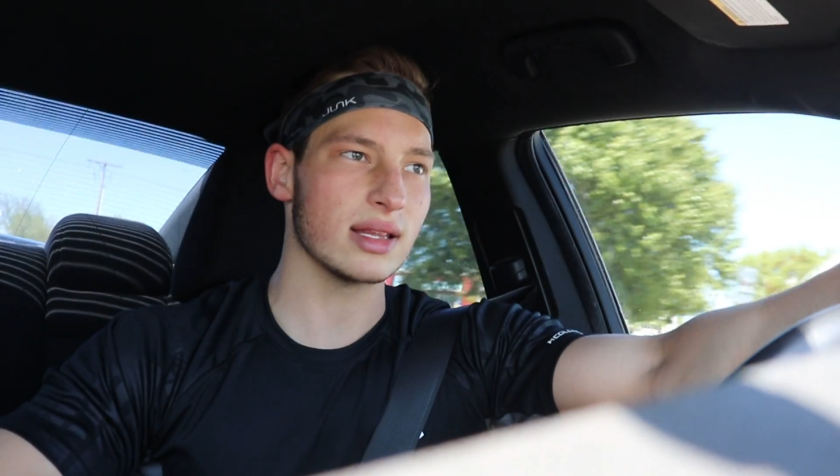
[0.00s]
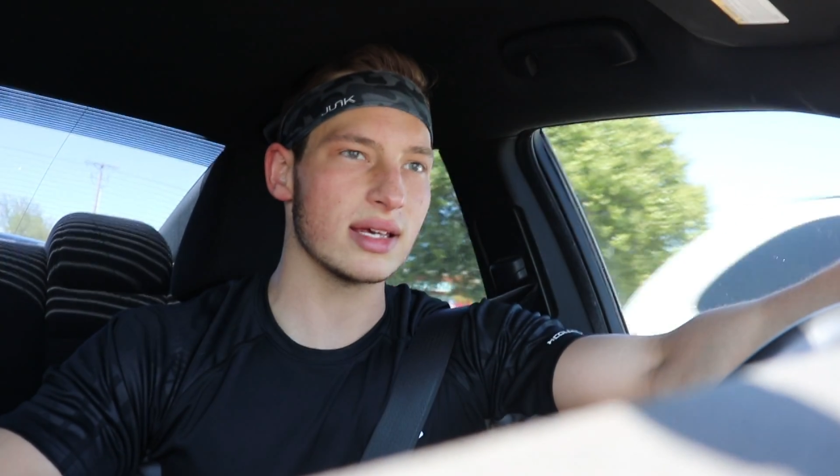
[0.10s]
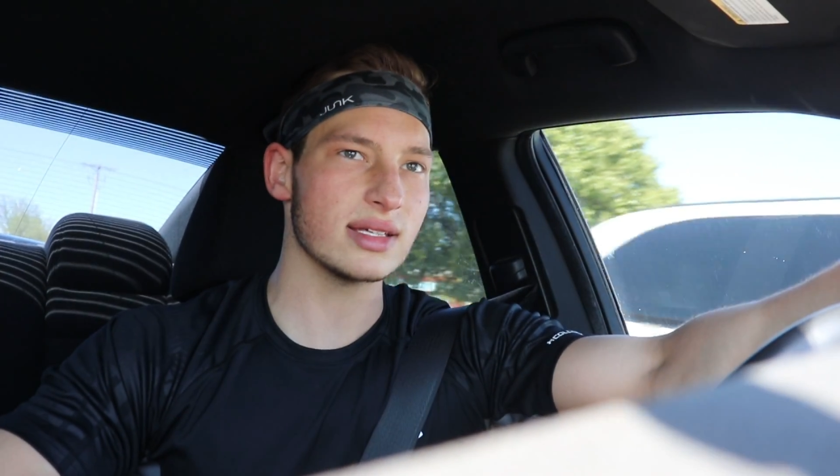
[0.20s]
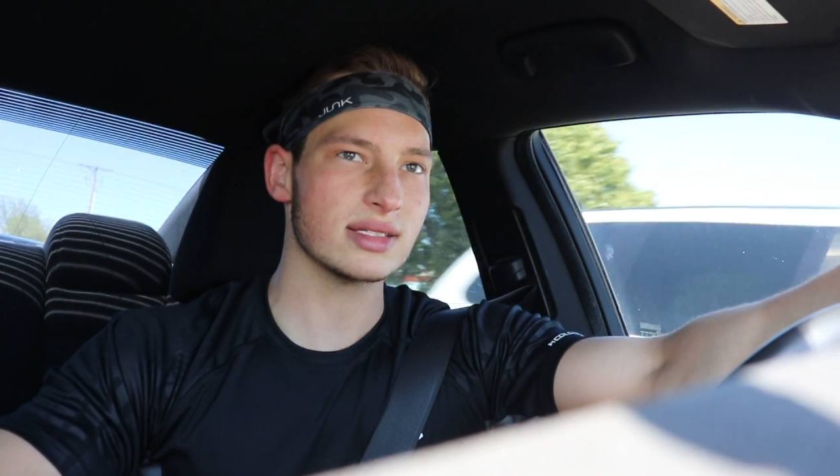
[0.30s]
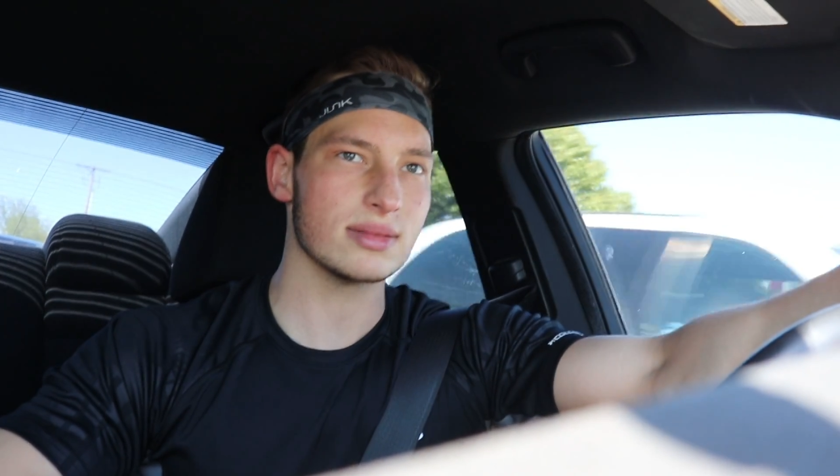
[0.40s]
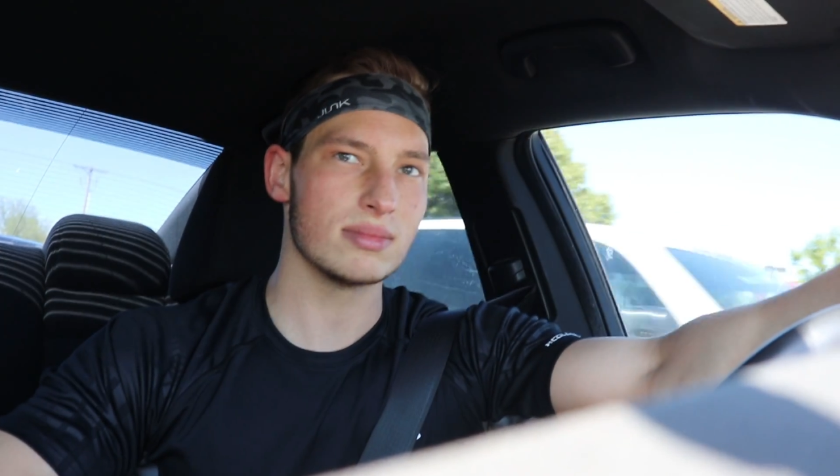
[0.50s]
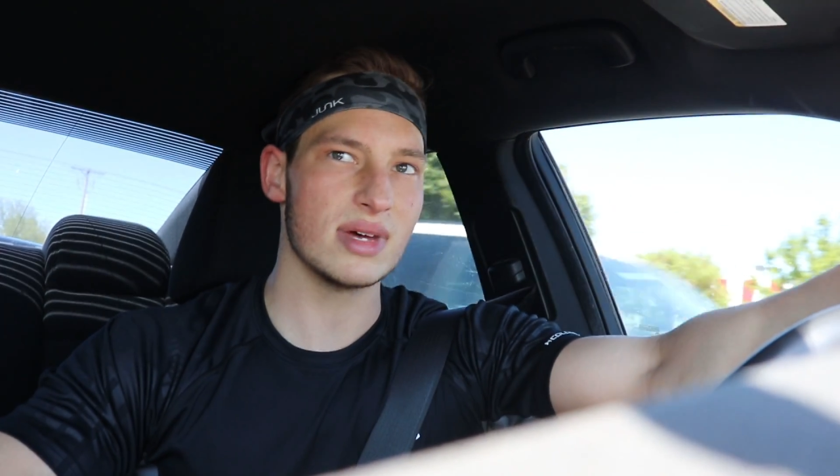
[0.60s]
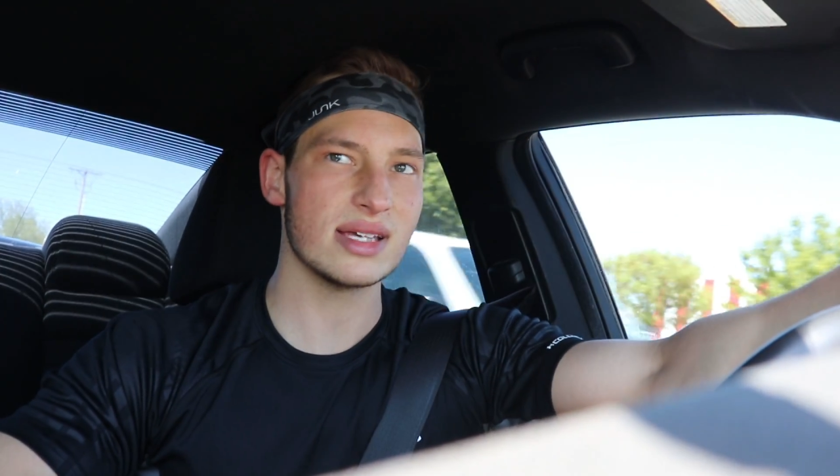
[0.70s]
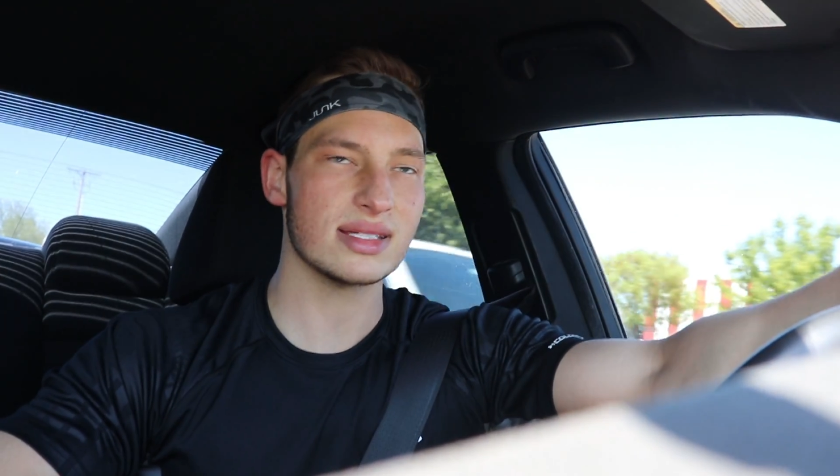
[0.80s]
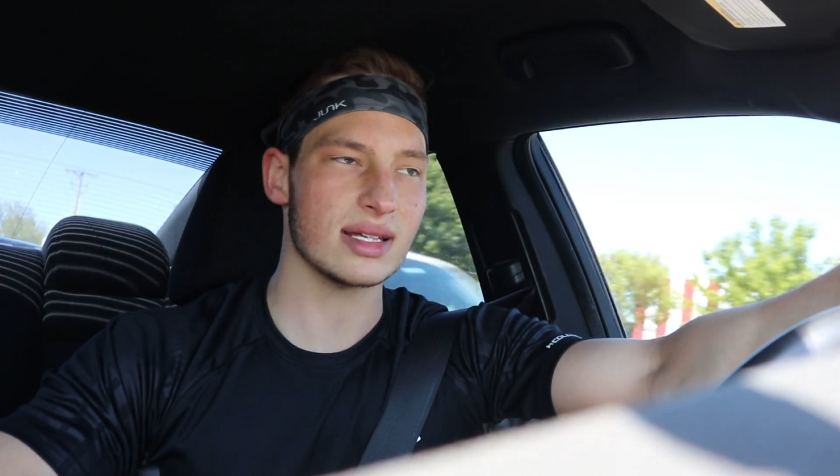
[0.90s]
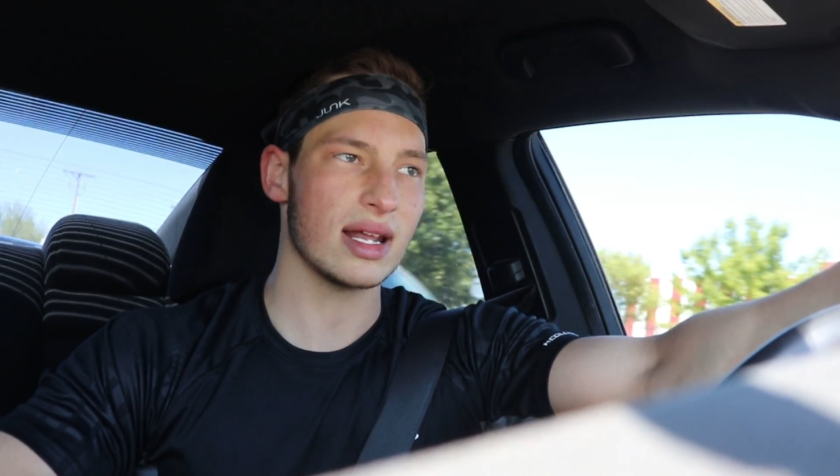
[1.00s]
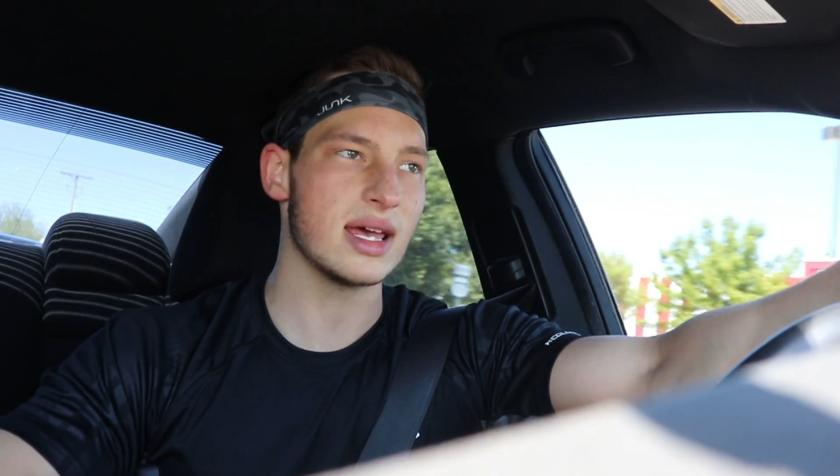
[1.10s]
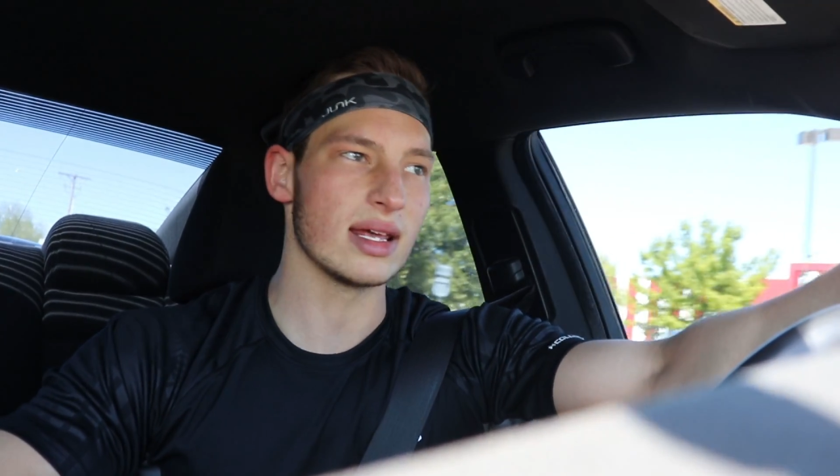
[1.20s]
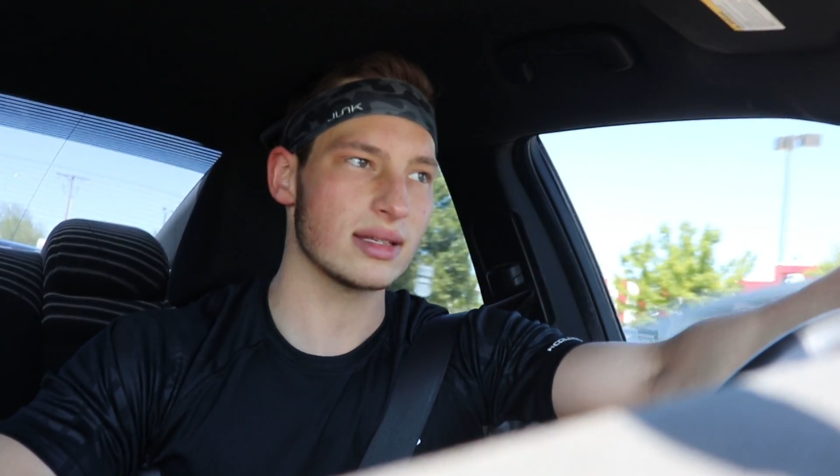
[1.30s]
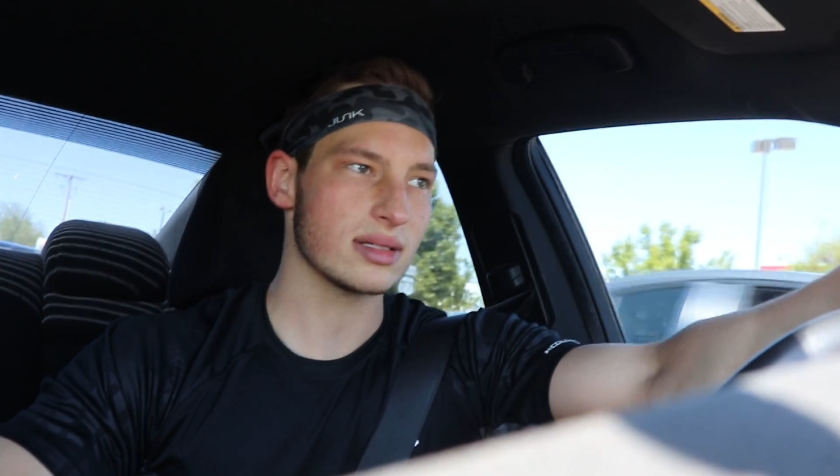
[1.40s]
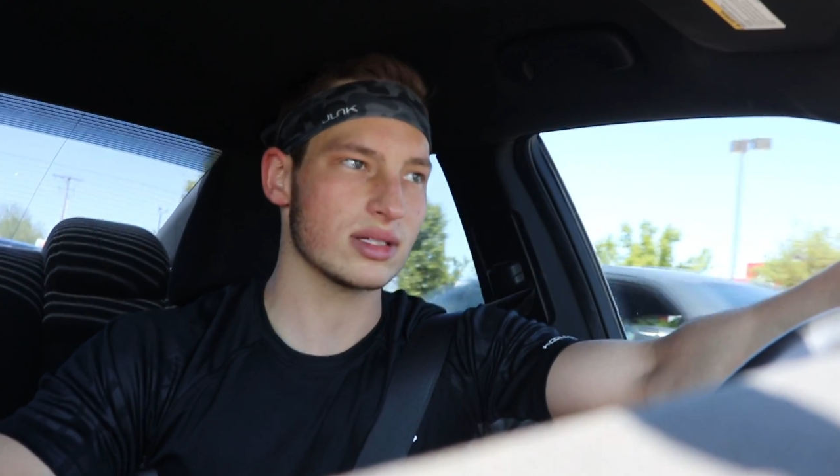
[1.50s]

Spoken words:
LISS, MISS, and HIIT.